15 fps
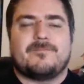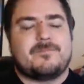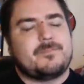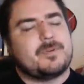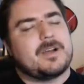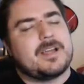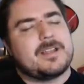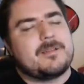
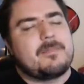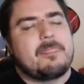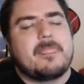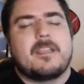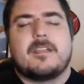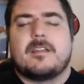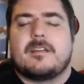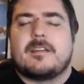But
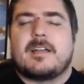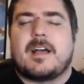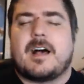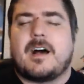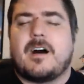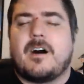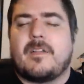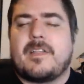
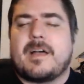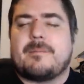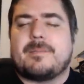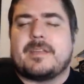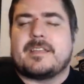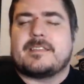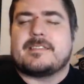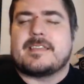all that
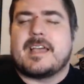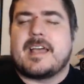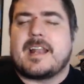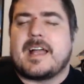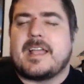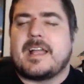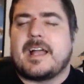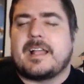being said,
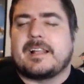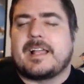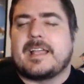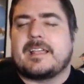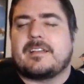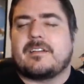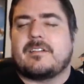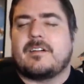I
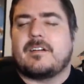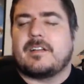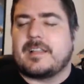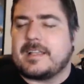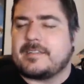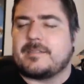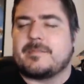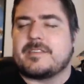like
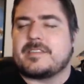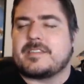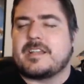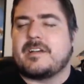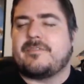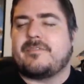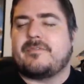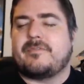some of the
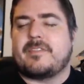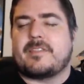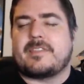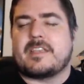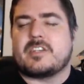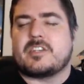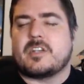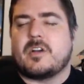stuff that they
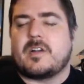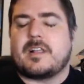showed.